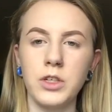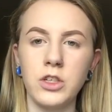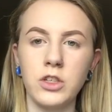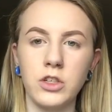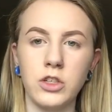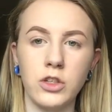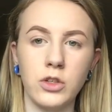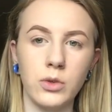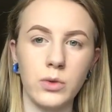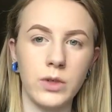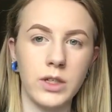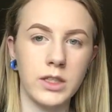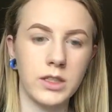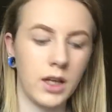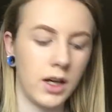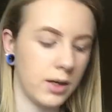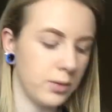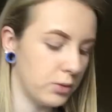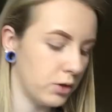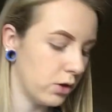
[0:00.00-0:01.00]
going to do is
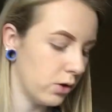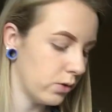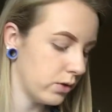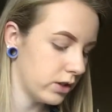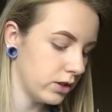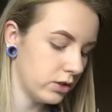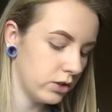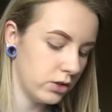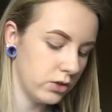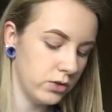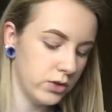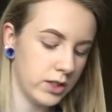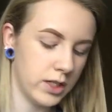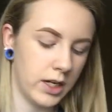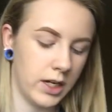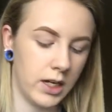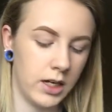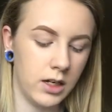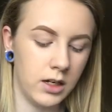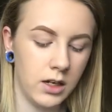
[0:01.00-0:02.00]
I'm going to
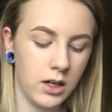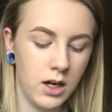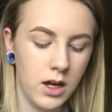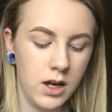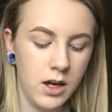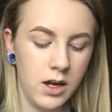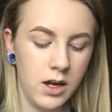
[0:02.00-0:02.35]
take